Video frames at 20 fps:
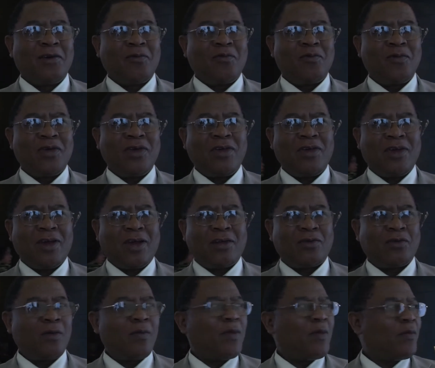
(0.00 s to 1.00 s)
we
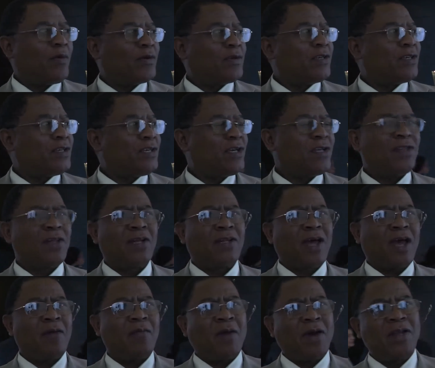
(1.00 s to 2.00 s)
adopt the position
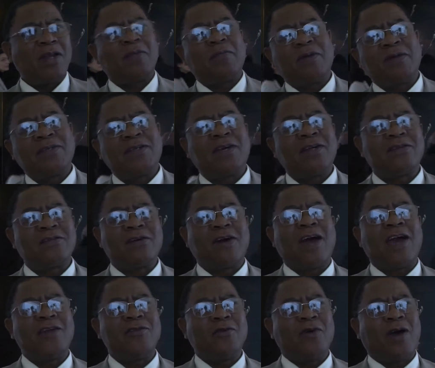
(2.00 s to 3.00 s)
that I'm 100%
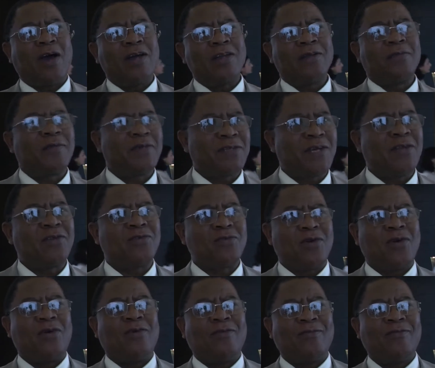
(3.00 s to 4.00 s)
right, you're 100%
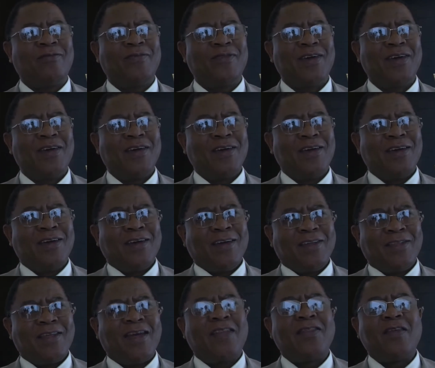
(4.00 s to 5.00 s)
wrong,
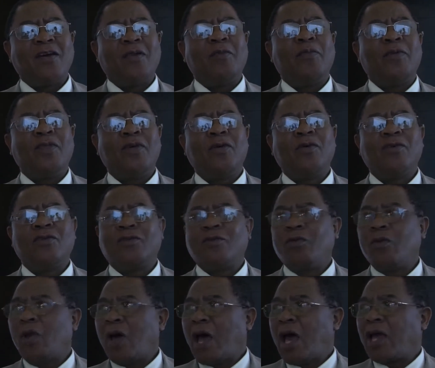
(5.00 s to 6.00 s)
then there will be those
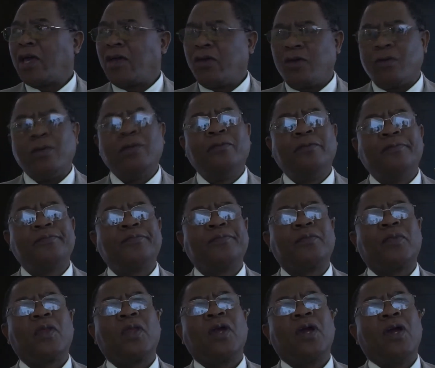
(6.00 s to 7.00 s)
who will argue
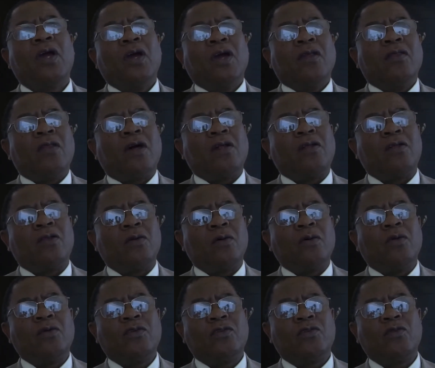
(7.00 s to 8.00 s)
that
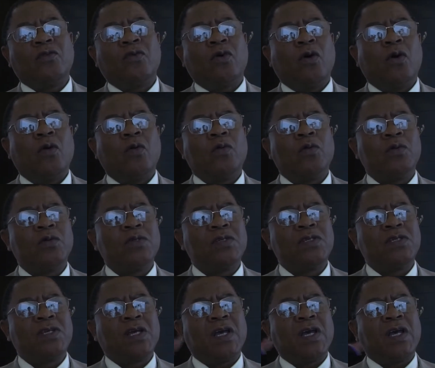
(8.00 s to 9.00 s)
those who
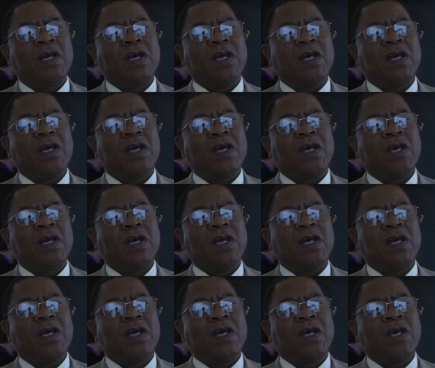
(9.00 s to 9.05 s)
cause